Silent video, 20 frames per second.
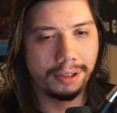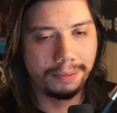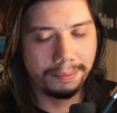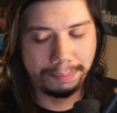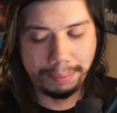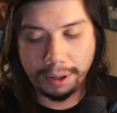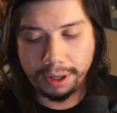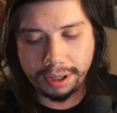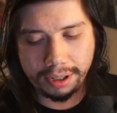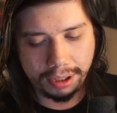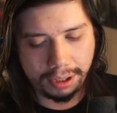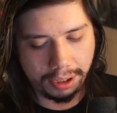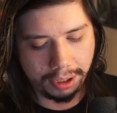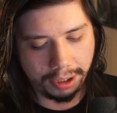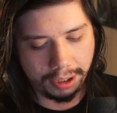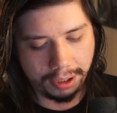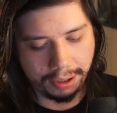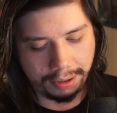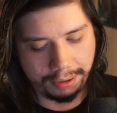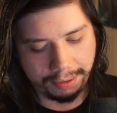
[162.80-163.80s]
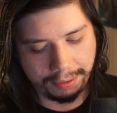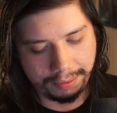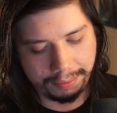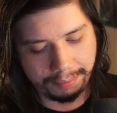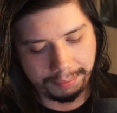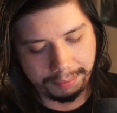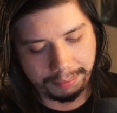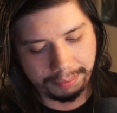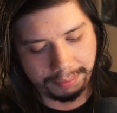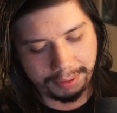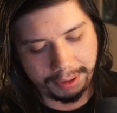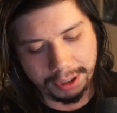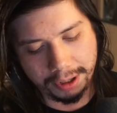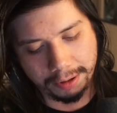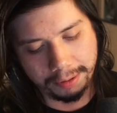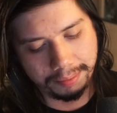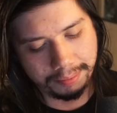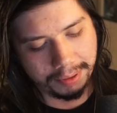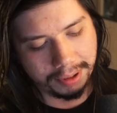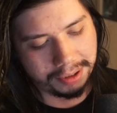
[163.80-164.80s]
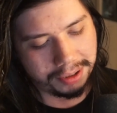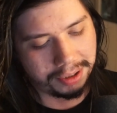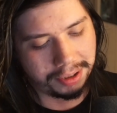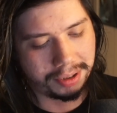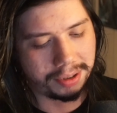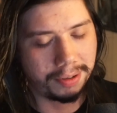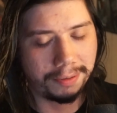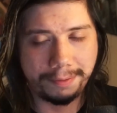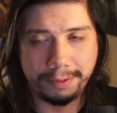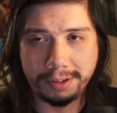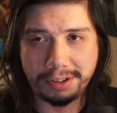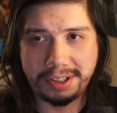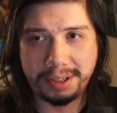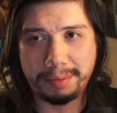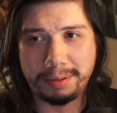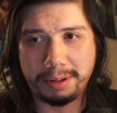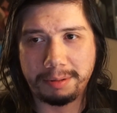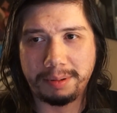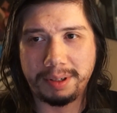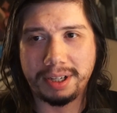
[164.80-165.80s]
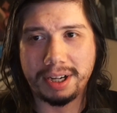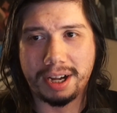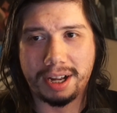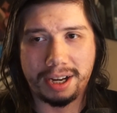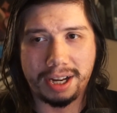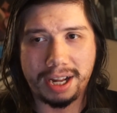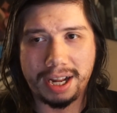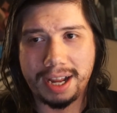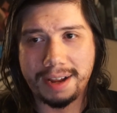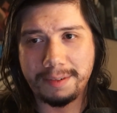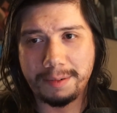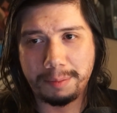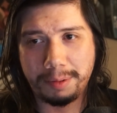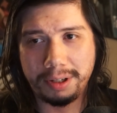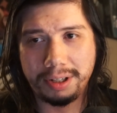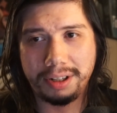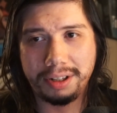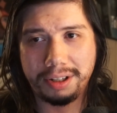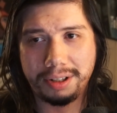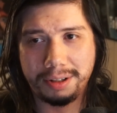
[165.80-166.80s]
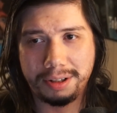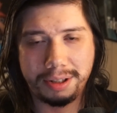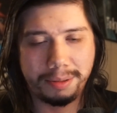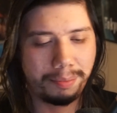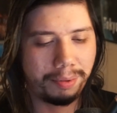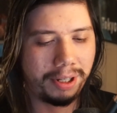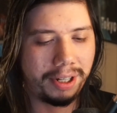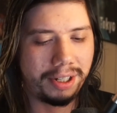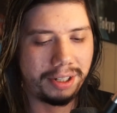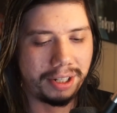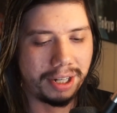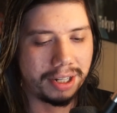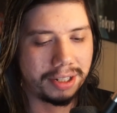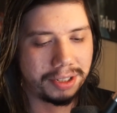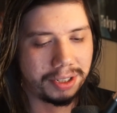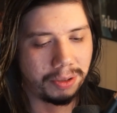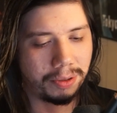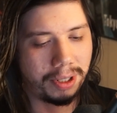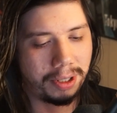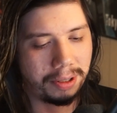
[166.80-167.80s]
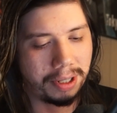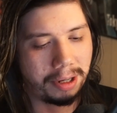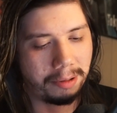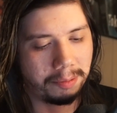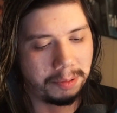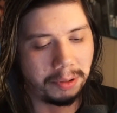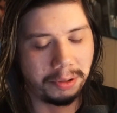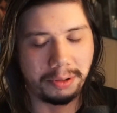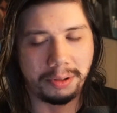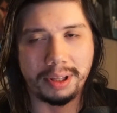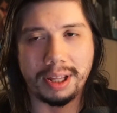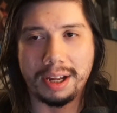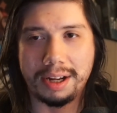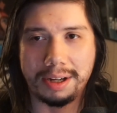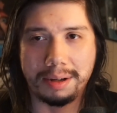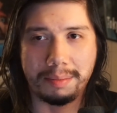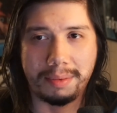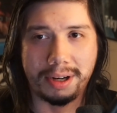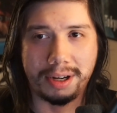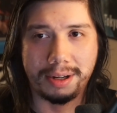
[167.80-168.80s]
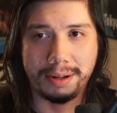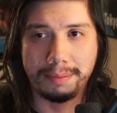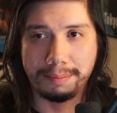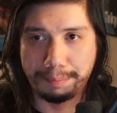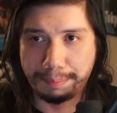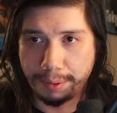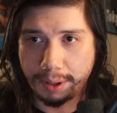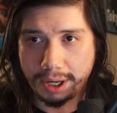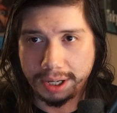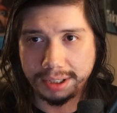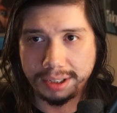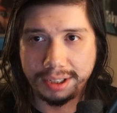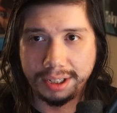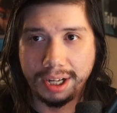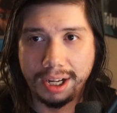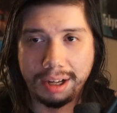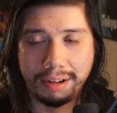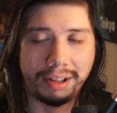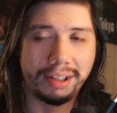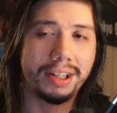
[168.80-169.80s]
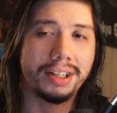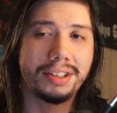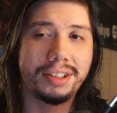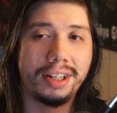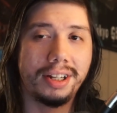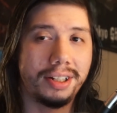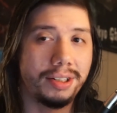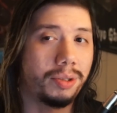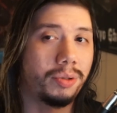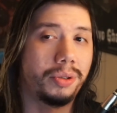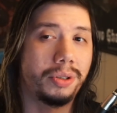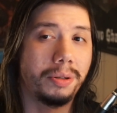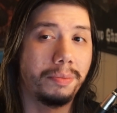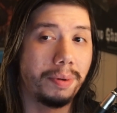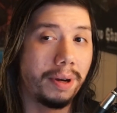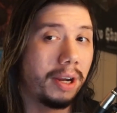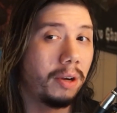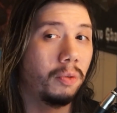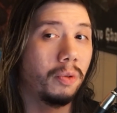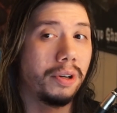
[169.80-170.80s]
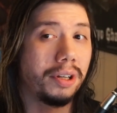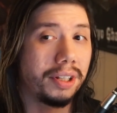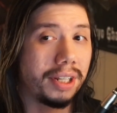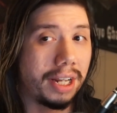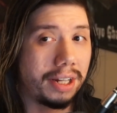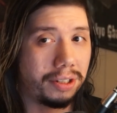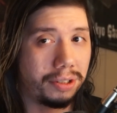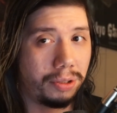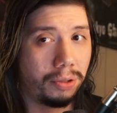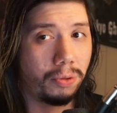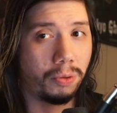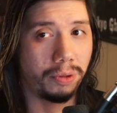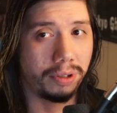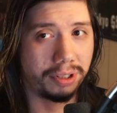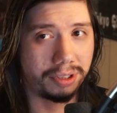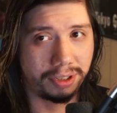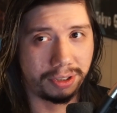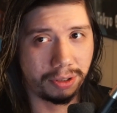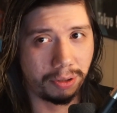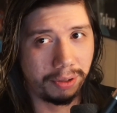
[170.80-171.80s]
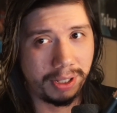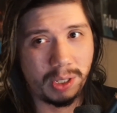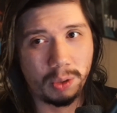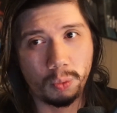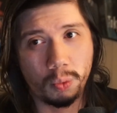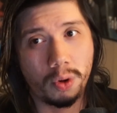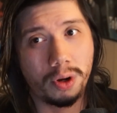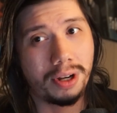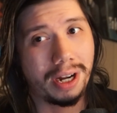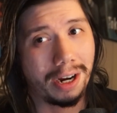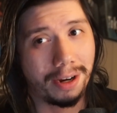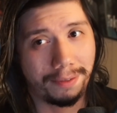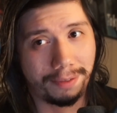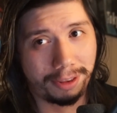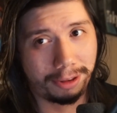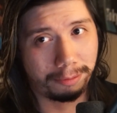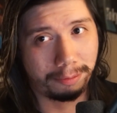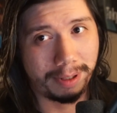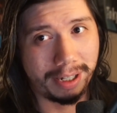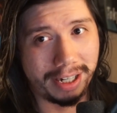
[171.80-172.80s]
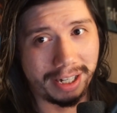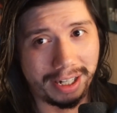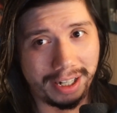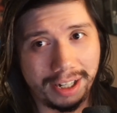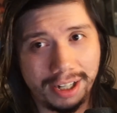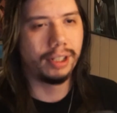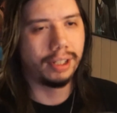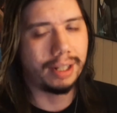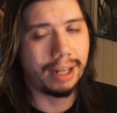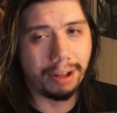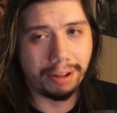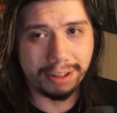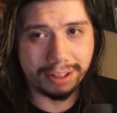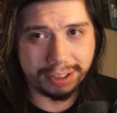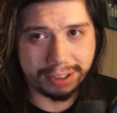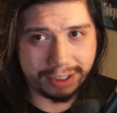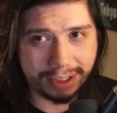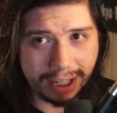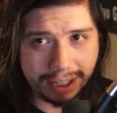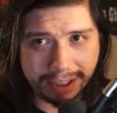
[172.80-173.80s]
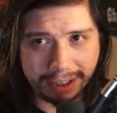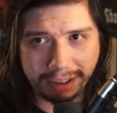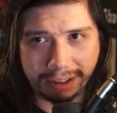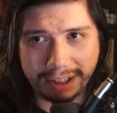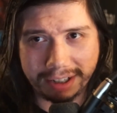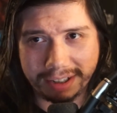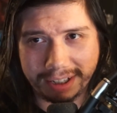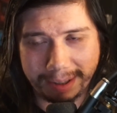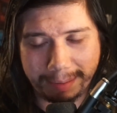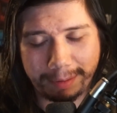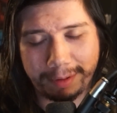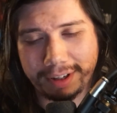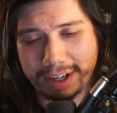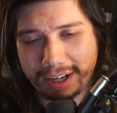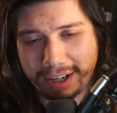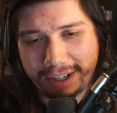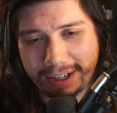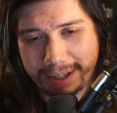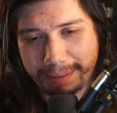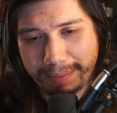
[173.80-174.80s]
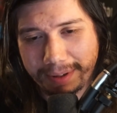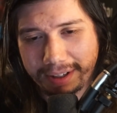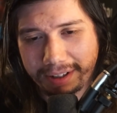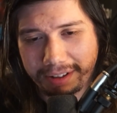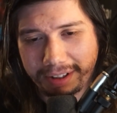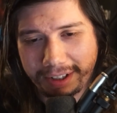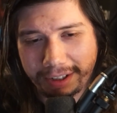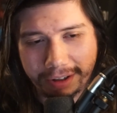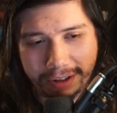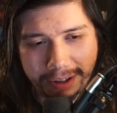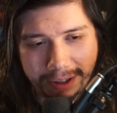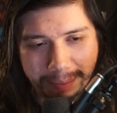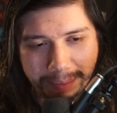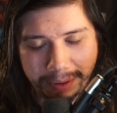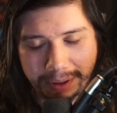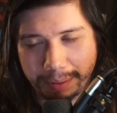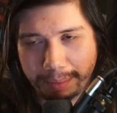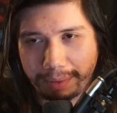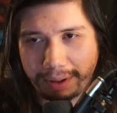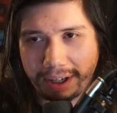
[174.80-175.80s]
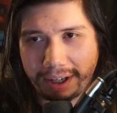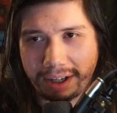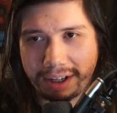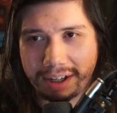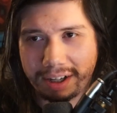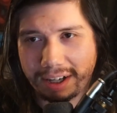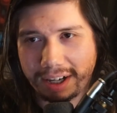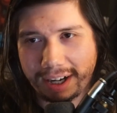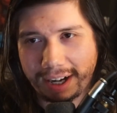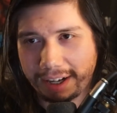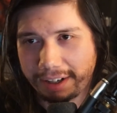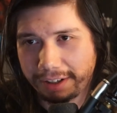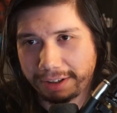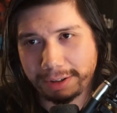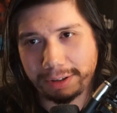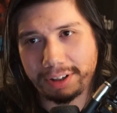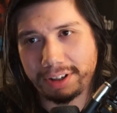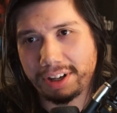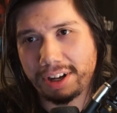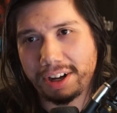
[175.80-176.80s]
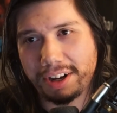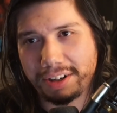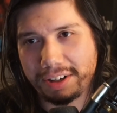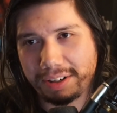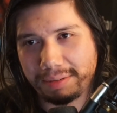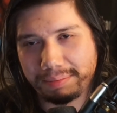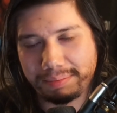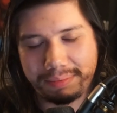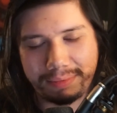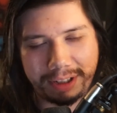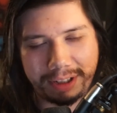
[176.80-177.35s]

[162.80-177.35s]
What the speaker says: But, this is the first saber that we got. I haven't put in the blade yet, so I will do that in a minute. But, like I said, this was a buy one, get two. This is only 1 out of 3. Now, this second lightsaber, I admittedly already put the blade in and I had to turn it on and,